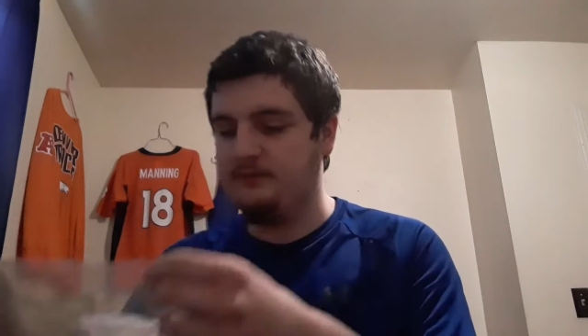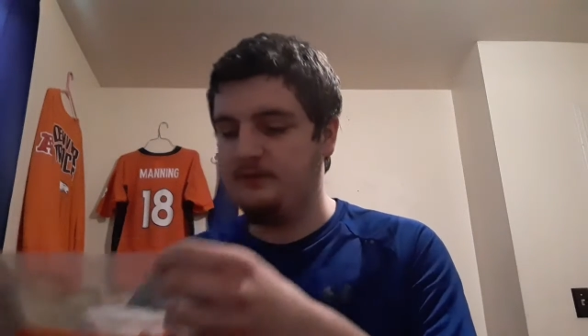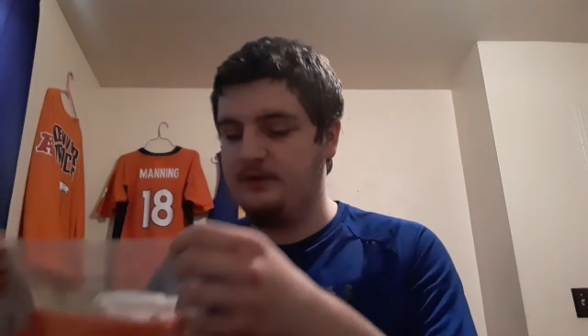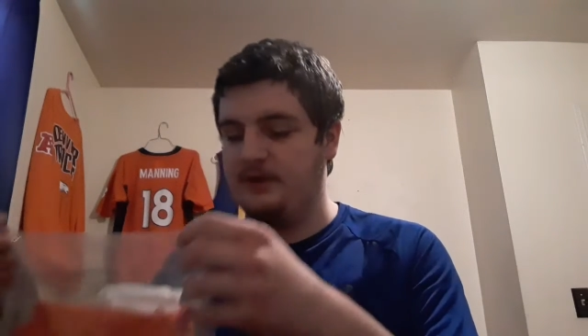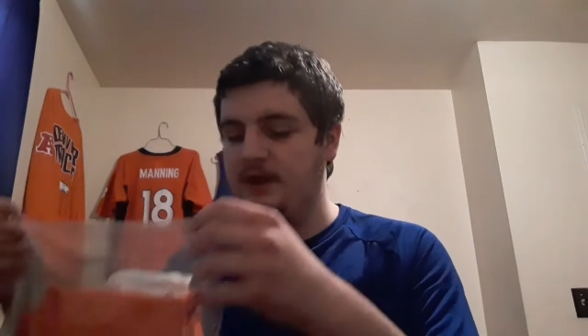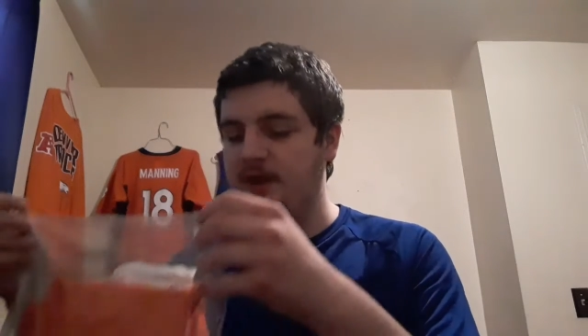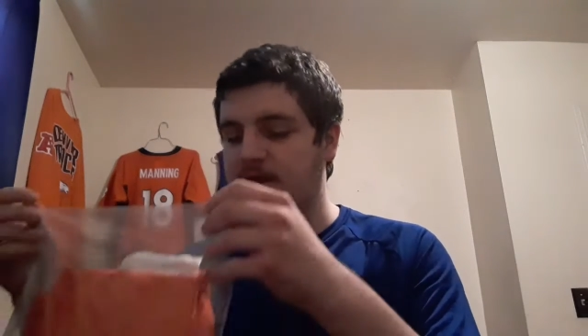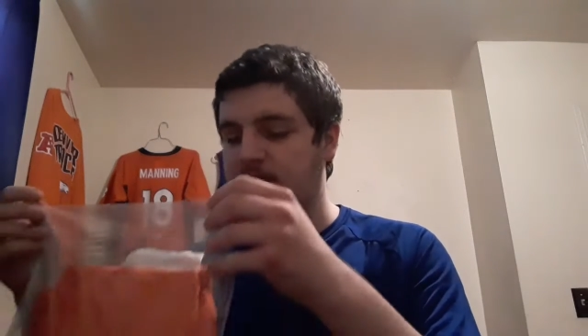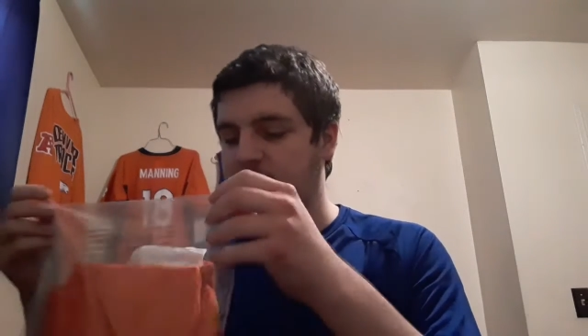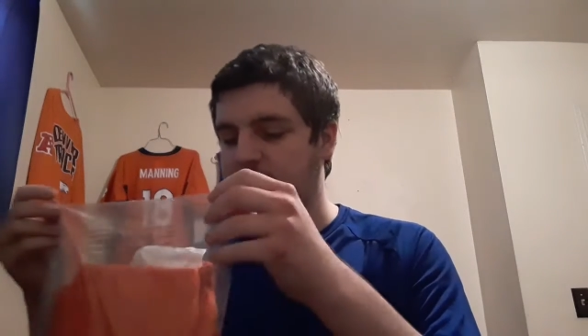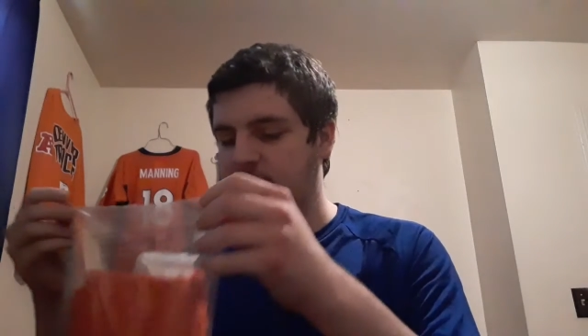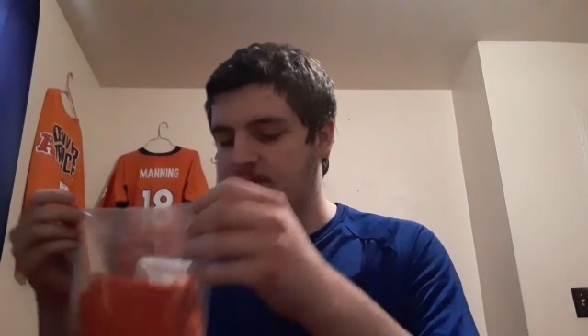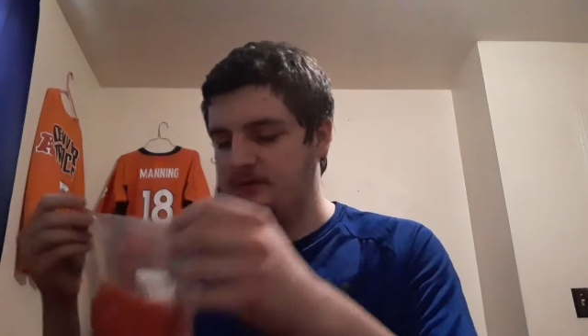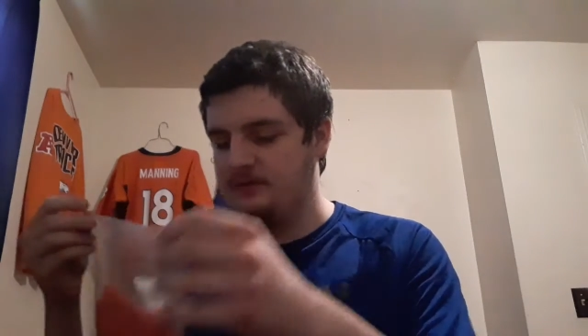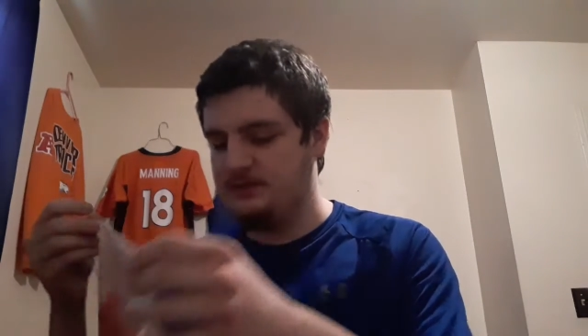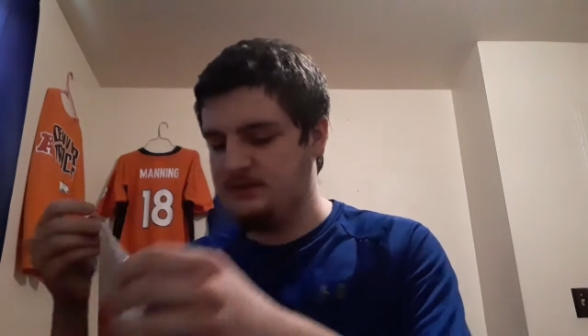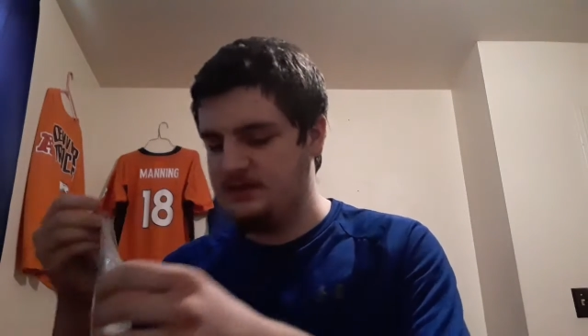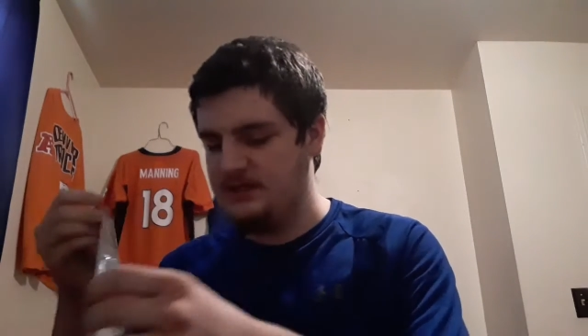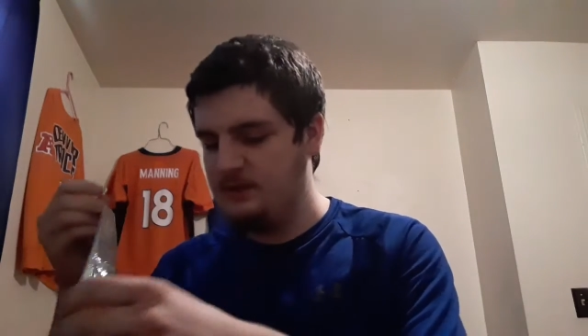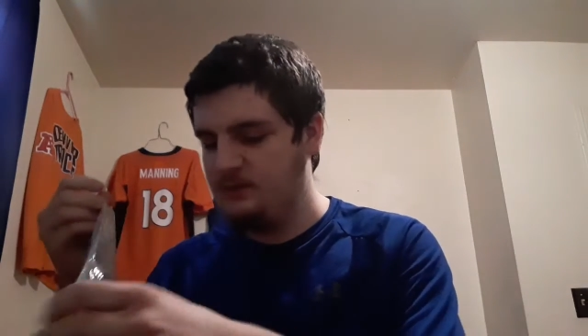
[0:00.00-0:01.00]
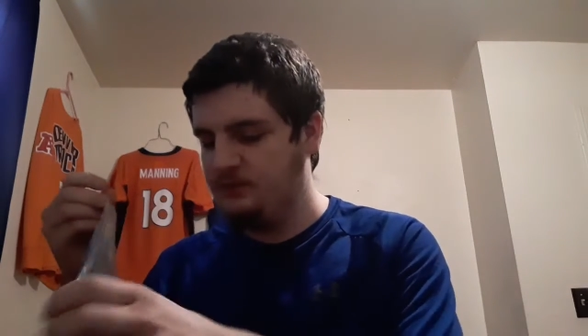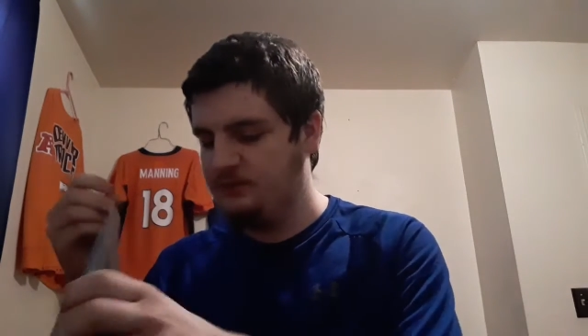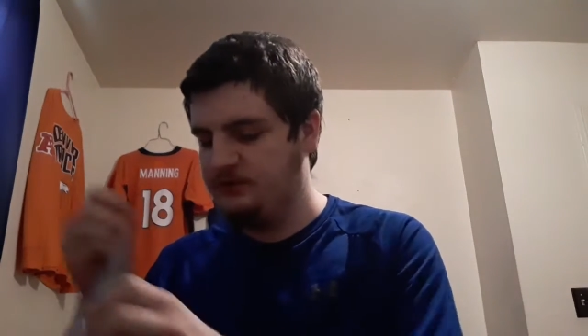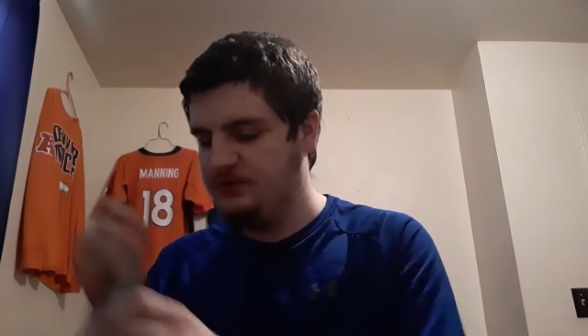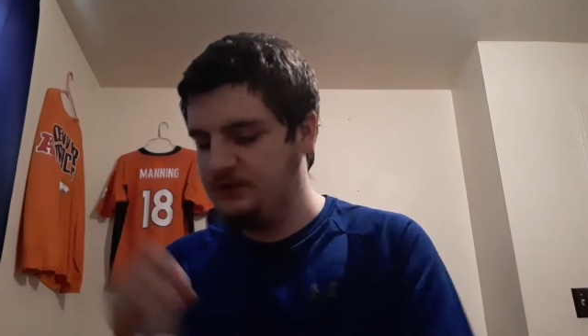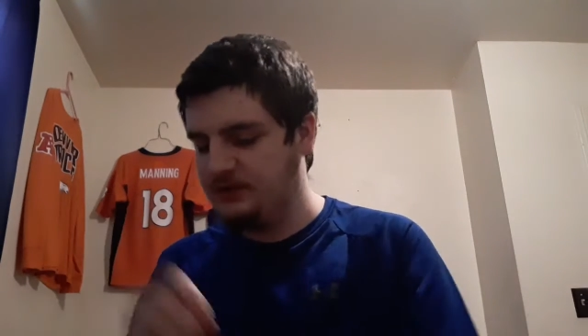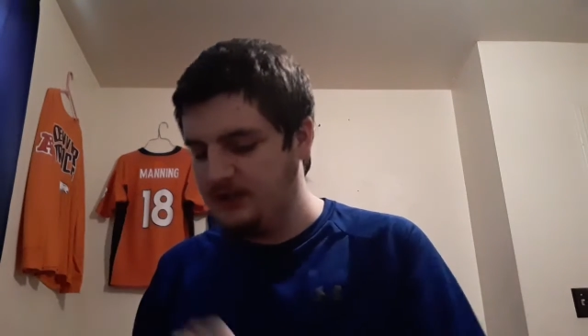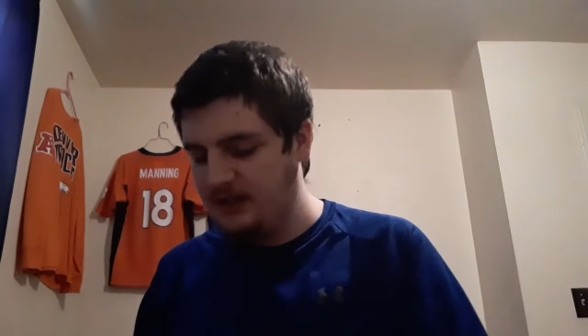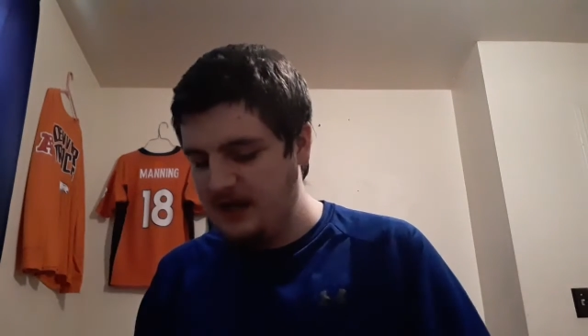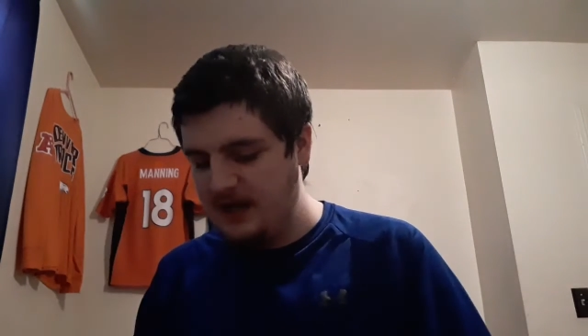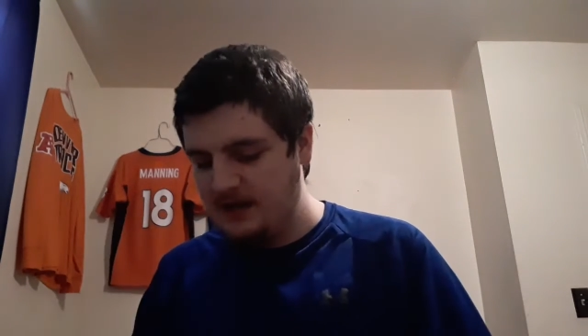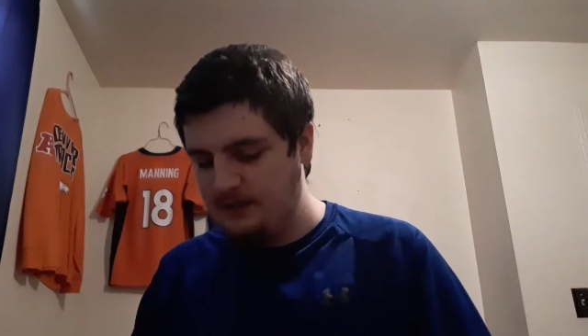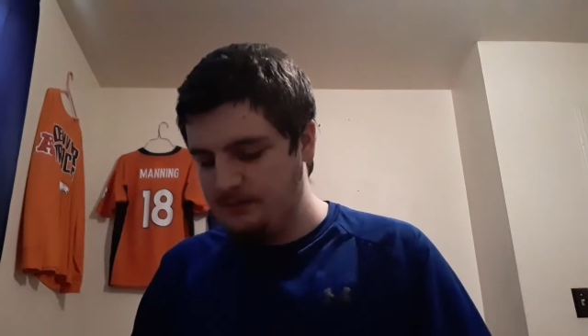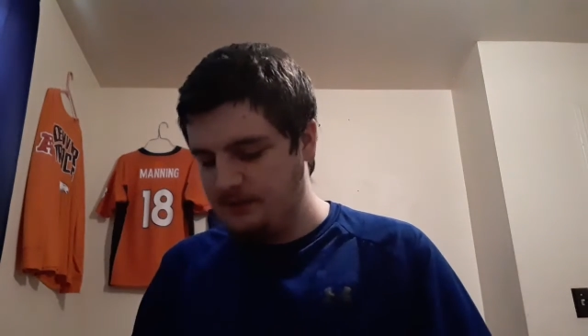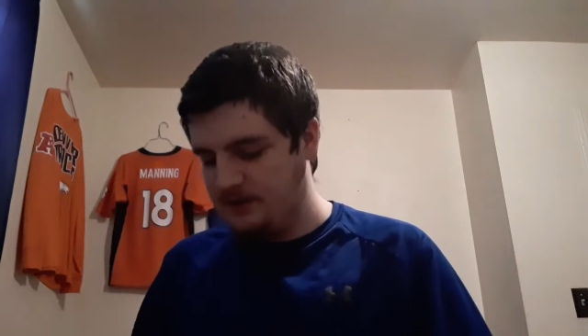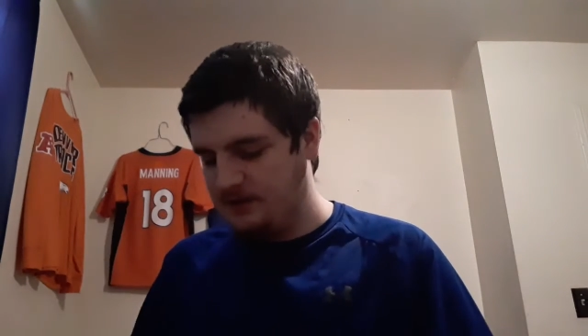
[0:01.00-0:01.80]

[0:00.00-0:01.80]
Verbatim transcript: today because it was delayed